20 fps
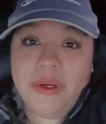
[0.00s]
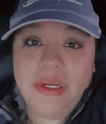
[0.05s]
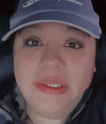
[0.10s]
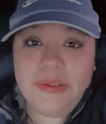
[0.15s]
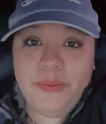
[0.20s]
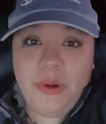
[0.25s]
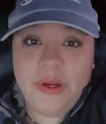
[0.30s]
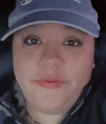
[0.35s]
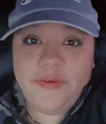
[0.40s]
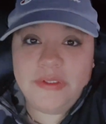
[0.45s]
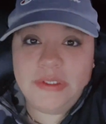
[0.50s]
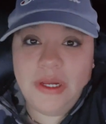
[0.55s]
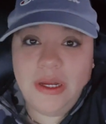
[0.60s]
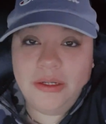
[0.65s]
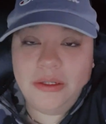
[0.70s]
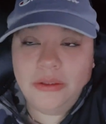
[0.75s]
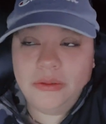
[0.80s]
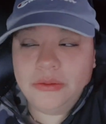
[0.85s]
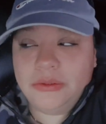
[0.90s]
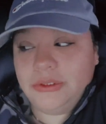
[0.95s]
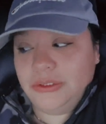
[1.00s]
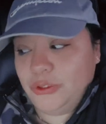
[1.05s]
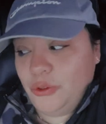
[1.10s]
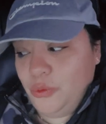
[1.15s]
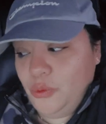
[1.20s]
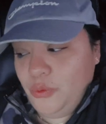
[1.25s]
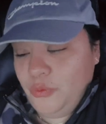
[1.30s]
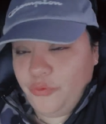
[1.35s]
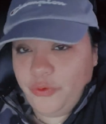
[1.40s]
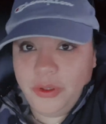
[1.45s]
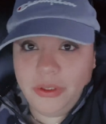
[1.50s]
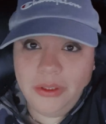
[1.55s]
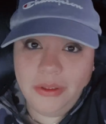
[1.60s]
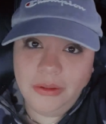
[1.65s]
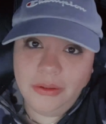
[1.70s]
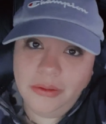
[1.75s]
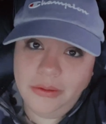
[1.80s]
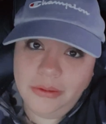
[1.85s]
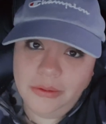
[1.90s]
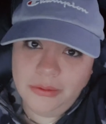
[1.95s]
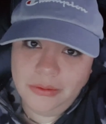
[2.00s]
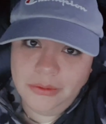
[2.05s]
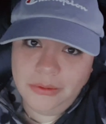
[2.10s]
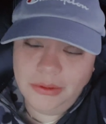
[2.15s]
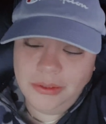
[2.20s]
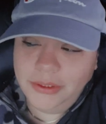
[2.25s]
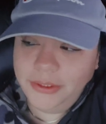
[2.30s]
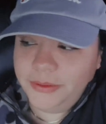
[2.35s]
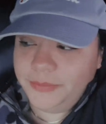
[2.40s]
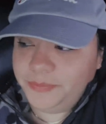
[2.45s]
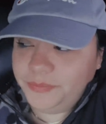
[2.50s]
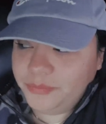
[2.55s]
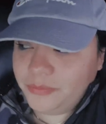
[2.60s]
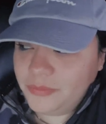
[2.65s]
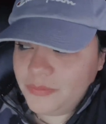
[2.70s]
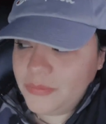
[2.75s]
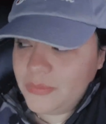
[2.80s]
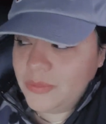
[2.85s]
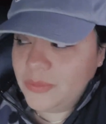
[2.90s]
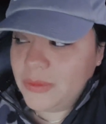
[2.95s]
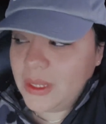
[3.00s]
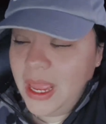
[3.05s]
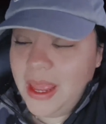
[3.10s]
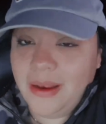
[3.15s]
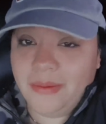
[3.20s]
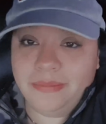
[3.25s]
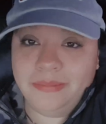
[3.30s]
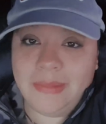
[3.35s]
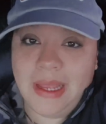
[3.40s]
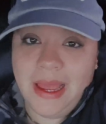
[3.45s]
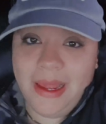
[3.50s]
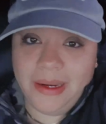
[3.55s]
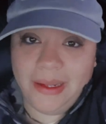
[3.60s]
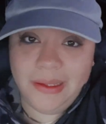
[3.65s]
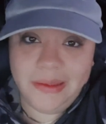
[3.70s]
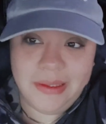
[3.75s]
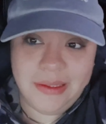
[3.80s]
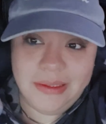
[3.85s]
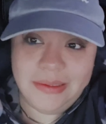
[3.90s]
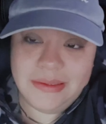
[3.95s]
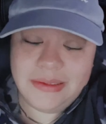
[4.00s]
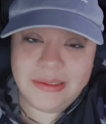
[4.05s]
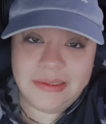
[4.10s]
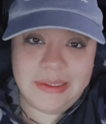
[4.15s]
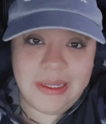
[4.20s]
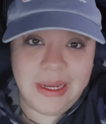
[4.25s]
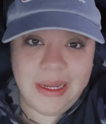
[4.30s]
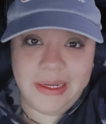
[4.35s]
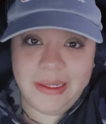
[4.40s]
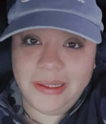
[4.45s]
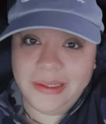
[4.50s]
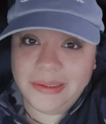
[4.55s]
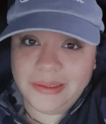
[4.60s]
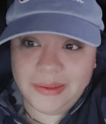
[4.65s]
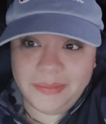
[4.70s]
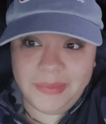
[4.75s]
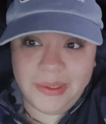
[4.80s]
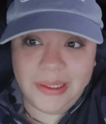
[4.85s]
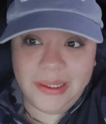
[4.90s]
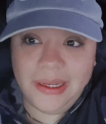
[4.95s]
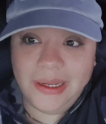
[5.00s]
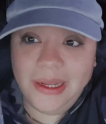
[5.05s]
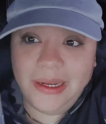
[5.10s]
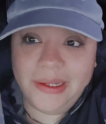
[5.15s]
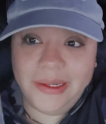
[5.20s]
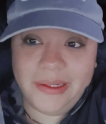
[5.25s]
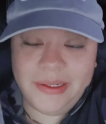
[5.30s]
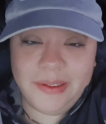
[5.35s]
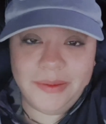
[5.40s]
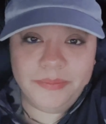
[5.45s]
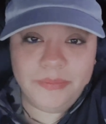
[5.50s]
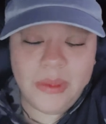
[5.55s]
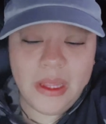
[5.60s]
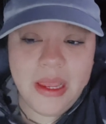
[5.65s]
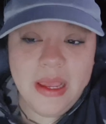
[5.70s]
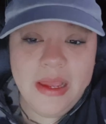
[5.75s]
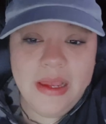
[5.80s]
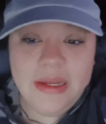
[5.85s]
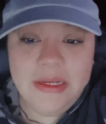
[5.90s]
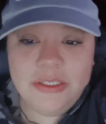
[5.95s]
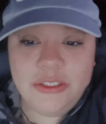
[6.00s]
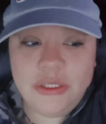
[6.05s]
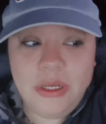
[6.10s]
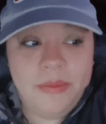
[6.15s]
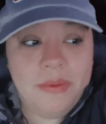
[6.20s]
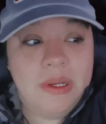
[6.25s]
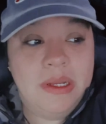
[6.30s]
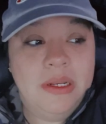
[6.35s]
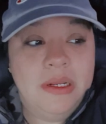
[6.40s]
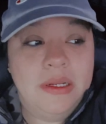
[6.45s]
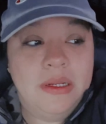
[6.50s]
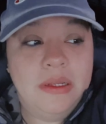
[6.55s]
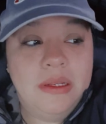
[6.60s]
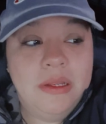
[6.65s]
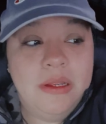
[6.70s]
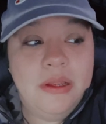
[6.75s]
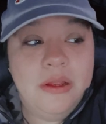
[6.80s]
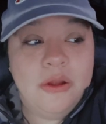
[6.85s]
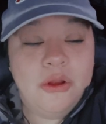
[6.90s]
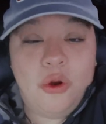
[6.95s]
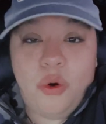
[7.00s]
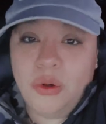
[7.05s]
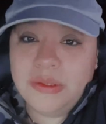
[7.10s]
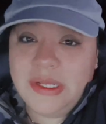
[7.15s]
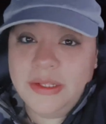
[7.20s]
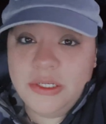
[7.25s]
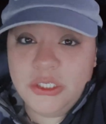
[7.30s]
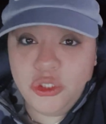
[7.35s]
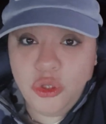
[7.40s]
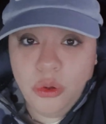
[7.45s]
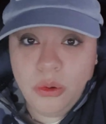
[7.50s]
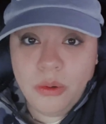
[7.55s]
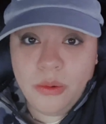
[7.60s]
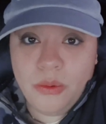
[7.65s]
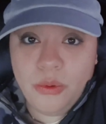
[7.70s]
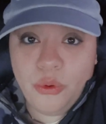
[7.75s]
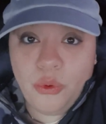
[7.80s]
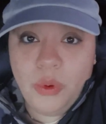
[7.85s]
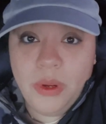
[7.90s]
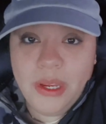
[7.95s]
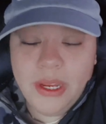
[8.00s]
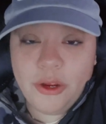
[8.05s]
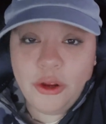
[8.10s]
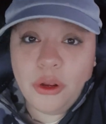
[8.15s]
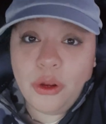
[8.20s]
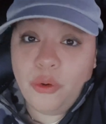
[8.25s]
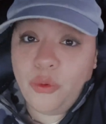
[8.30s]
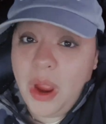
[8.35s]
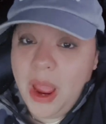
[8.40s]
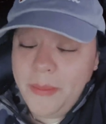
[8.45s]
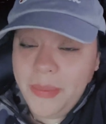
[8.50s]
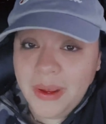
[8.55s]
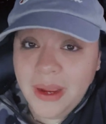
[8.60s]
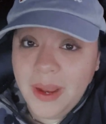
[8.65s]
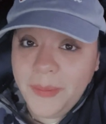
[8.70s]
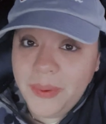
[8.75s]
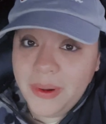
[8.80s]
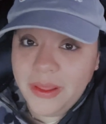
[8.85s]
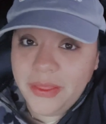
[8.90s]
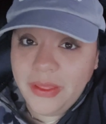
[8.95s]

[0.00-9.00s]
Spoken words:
us some breakfast tacos. So freaking good. And I had to get this, so I gotta get up. So I'm gonna go inside the store real quick, grab a couple of